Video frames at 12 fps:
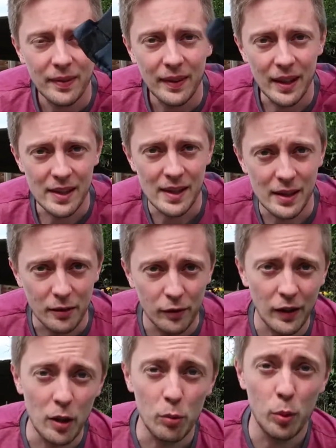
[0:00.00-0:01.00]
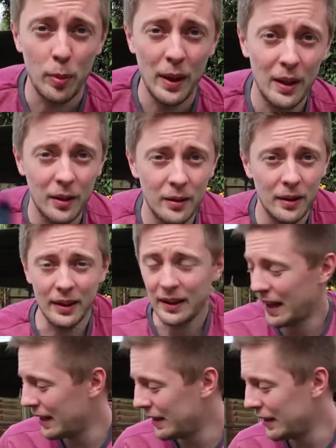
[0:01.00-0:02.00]
This is Inflatable Pillow.
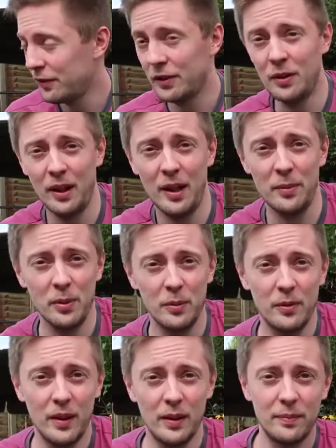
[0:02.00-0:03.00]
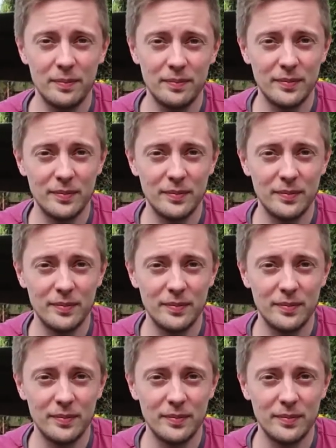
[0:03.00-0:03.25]
Again, if you're not happy with the